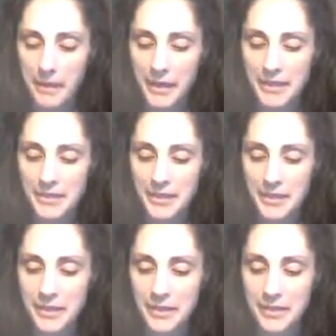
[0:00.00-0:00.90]
it's
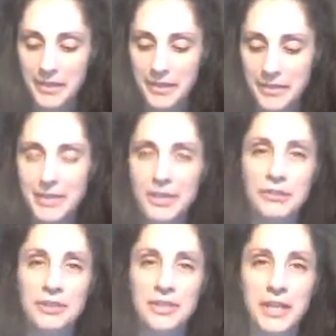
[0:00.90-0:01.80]
like
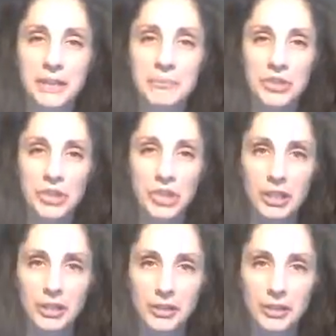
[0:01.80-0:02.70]
you're in a time
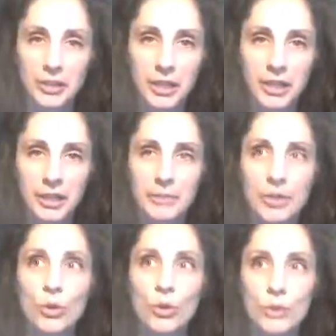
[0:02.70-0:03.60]
machine. And I
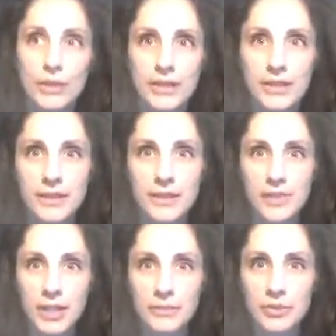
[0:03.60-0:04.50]
mean, who doesn't love
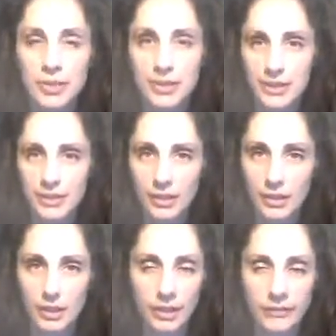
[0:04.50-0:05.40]
time machines? That's
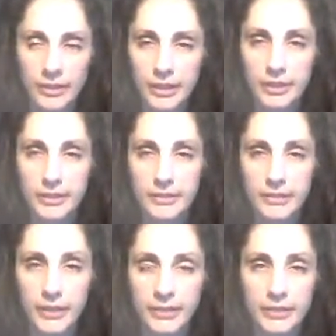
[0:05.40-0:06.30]
like every kid's
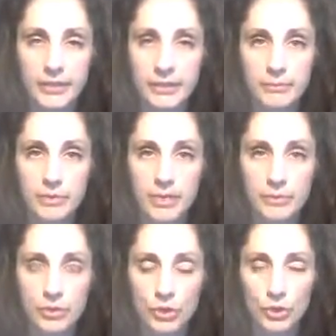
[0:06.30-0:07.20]
fantasy, is to be
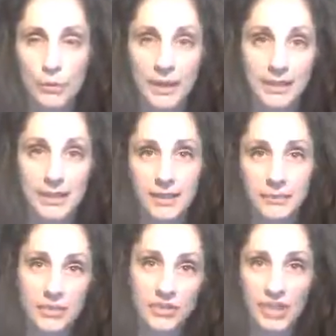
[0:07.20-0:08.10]
able to go back in
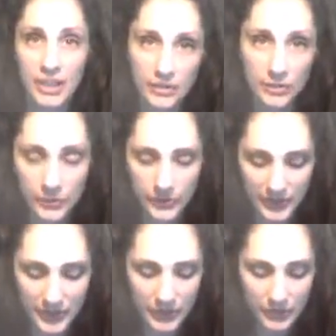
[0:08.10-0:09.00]
time to the dinosaurs
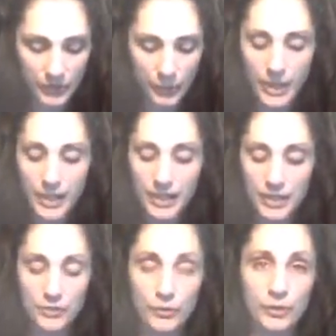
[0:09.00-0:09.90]
and stuff. So
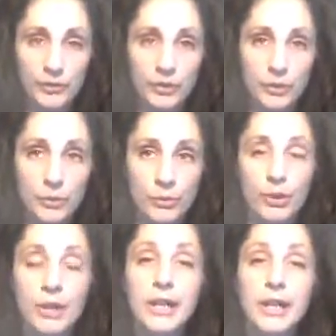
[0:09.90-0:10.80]
it's really, really cool.